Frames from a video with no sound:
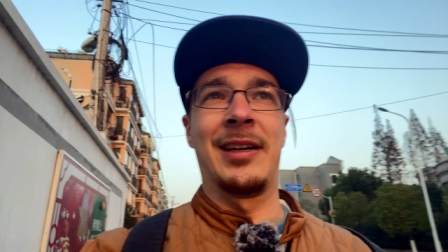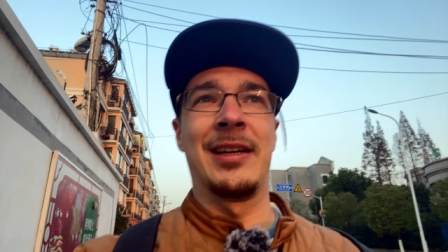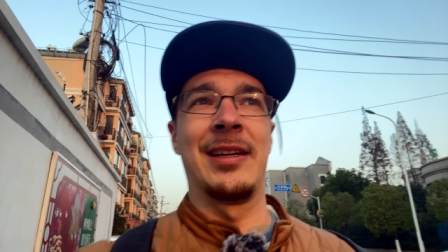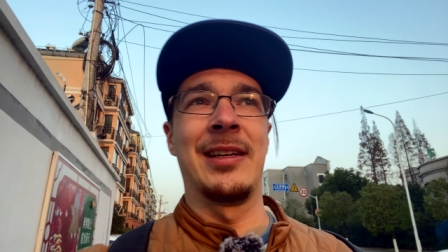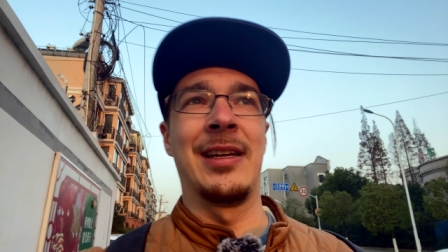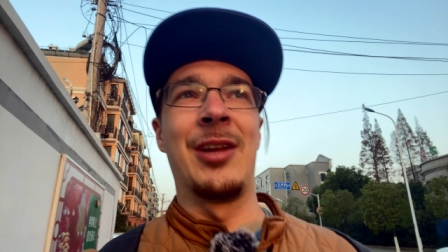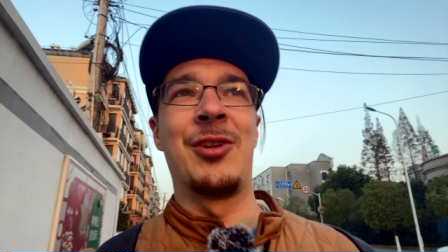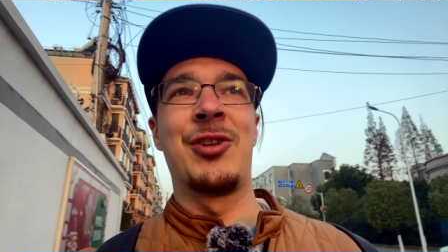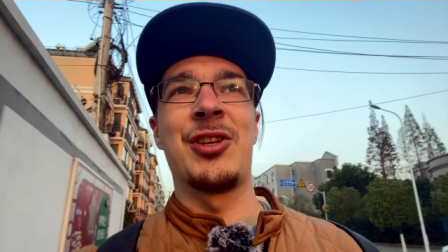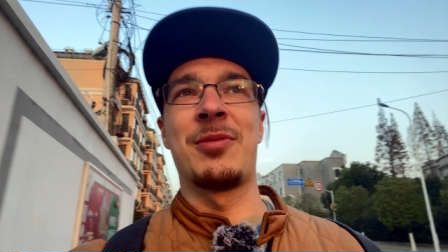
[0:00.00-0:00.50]

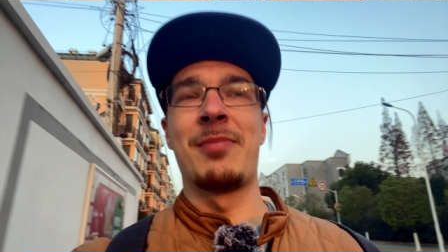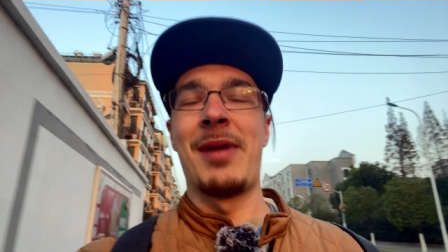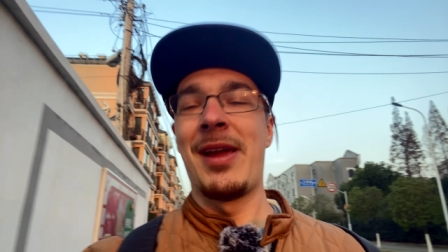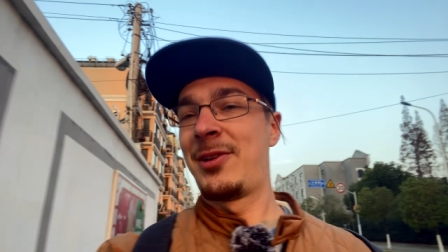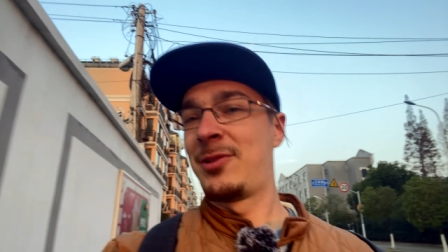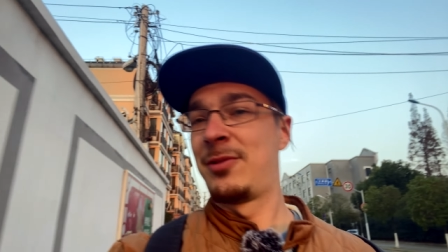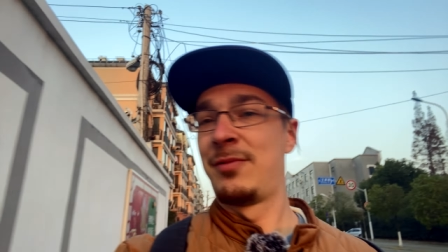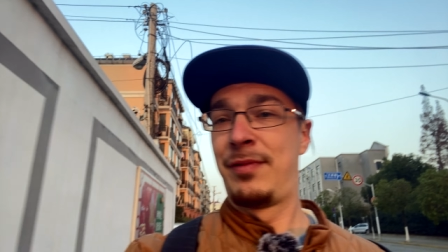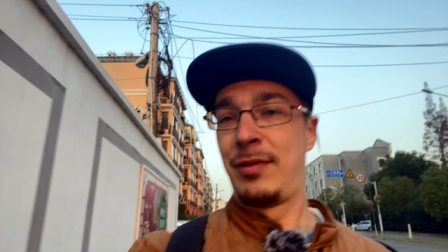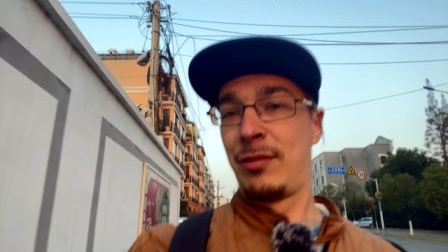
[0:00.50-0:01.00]
It just makes
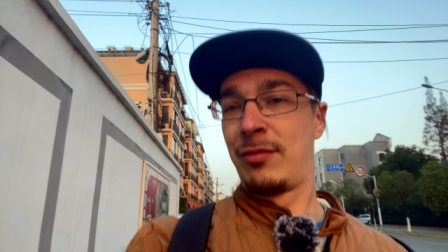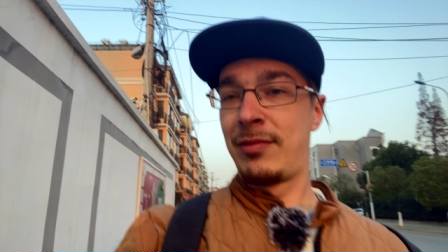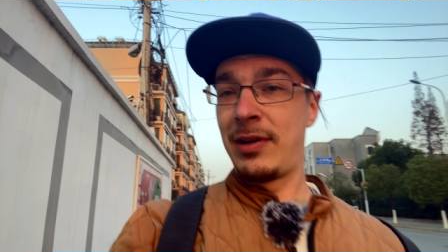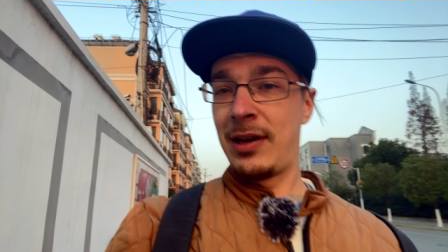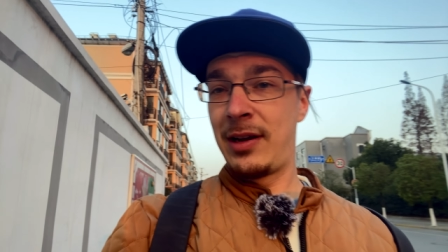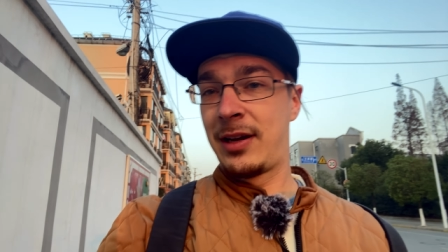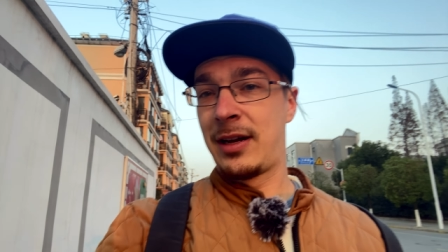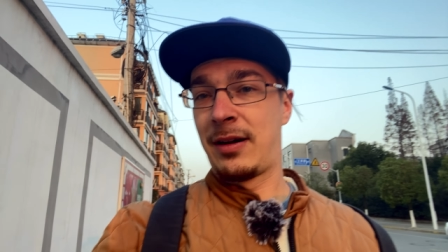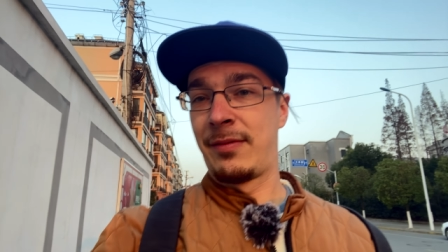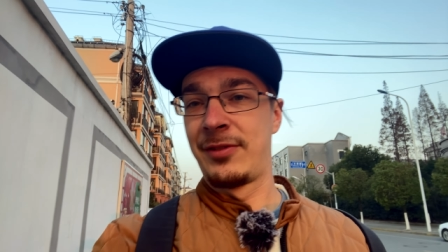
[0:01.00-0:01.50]
you feel really
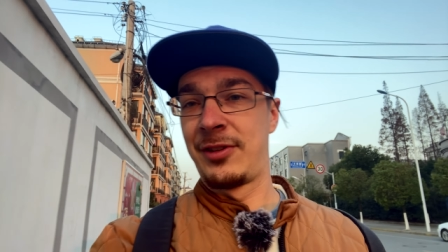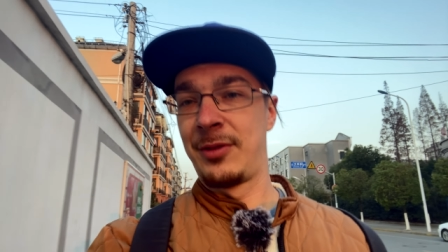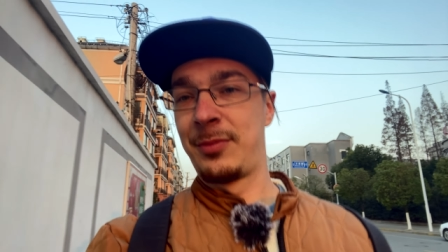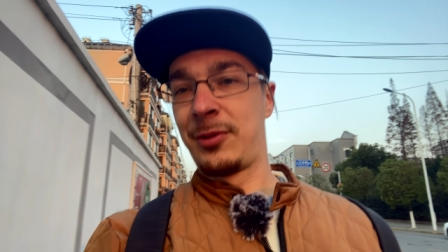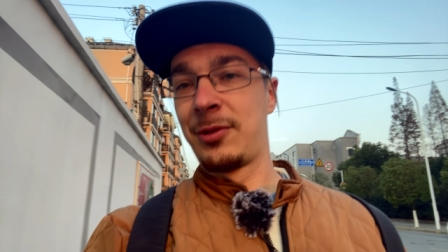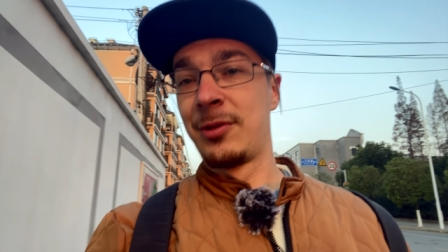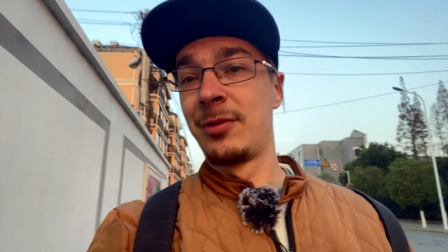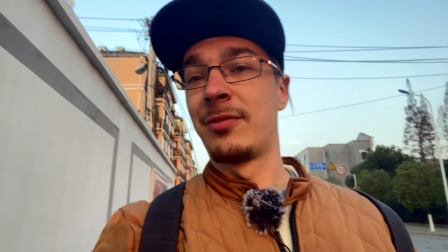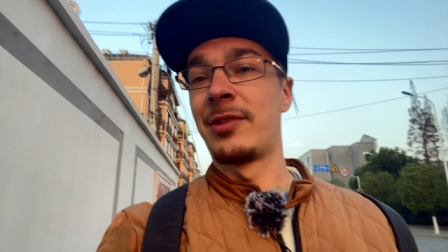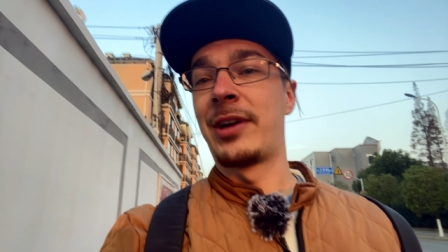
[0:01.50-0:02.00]

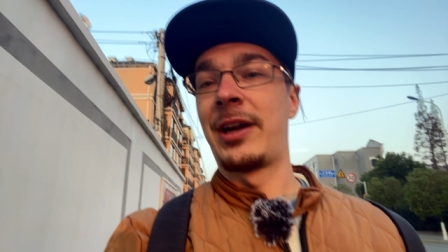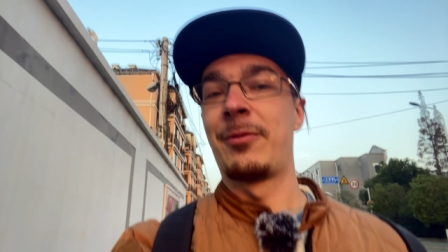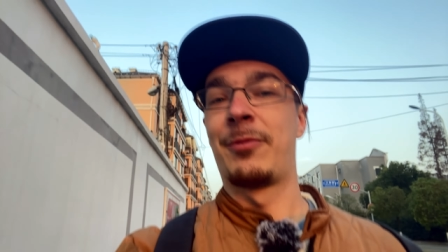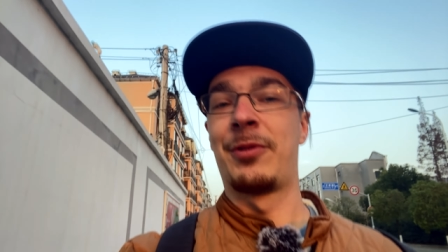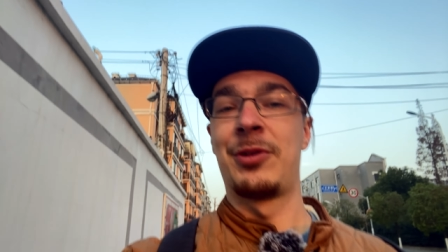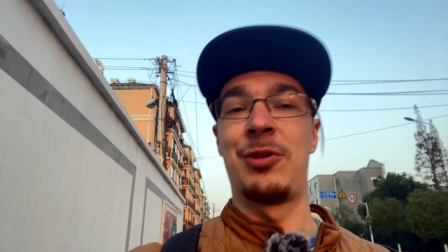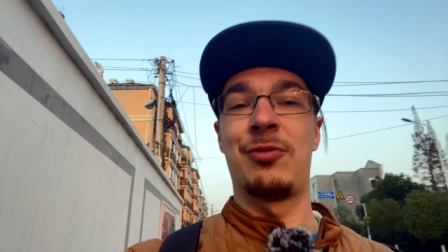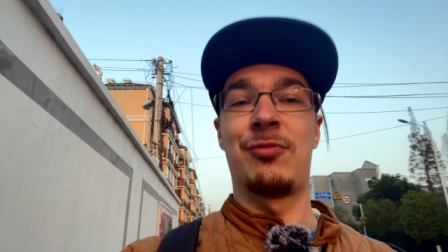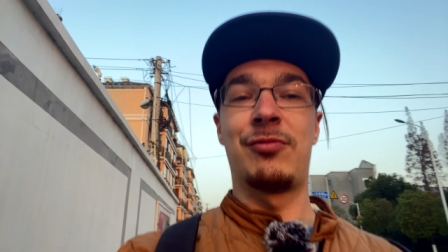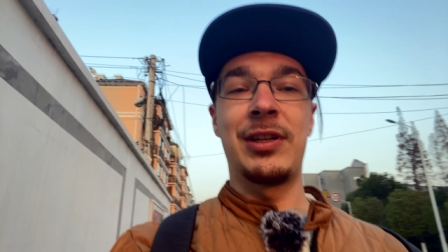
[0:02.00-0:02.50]
comfortable, right, when
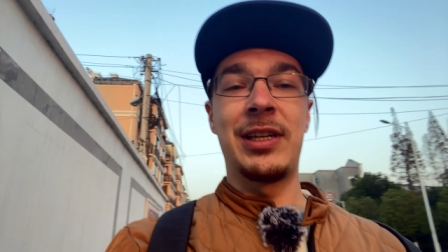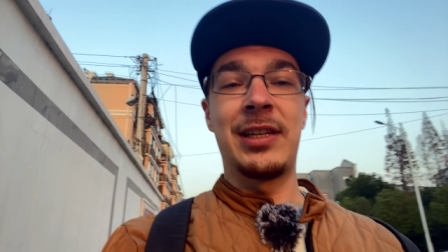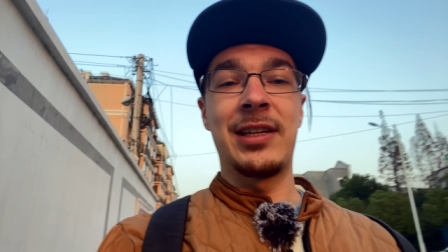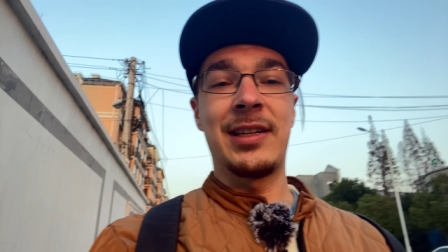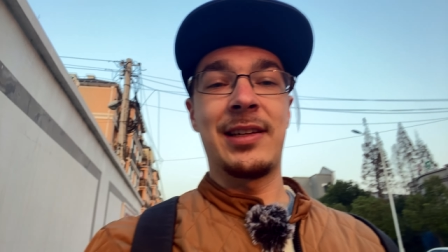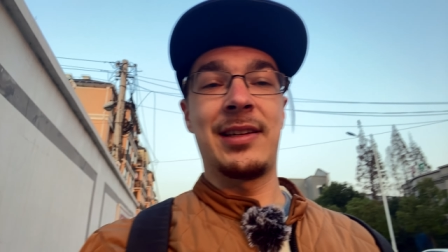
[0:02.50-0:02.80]
you read it.